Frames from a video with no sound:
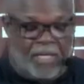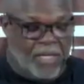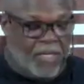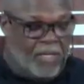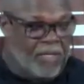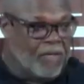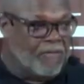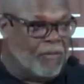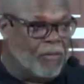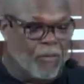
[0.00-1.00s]

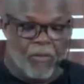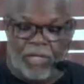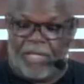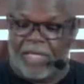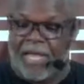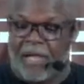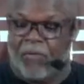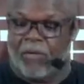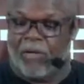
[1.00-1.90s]
of the Lord in our